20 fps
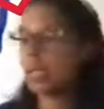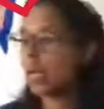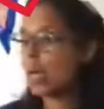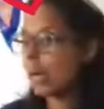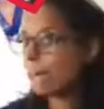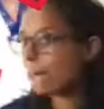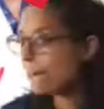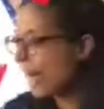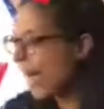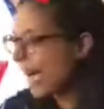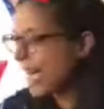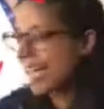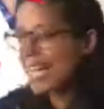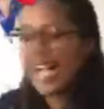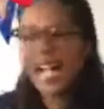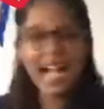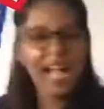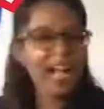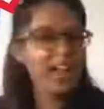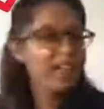back
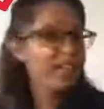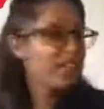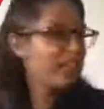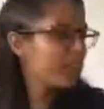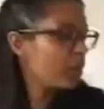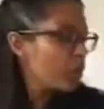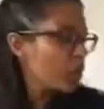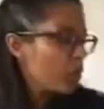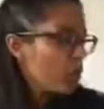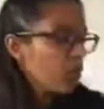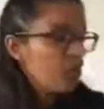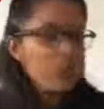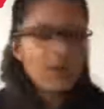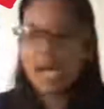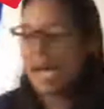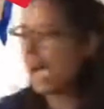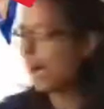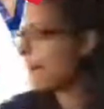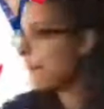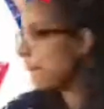and forth and
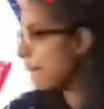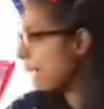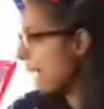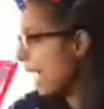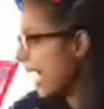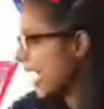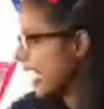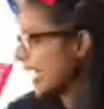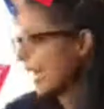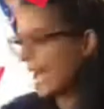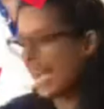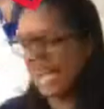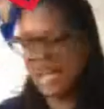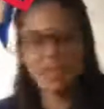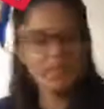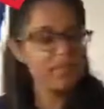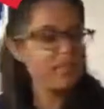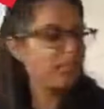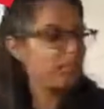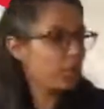back and
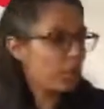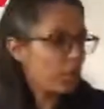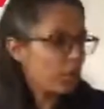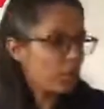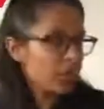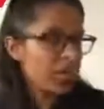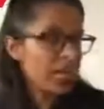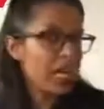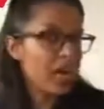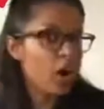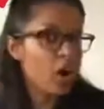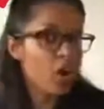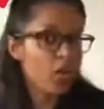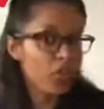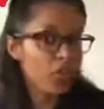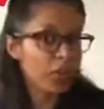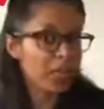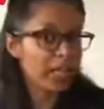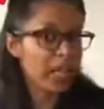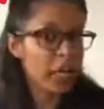forth. Off we
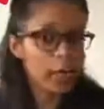go.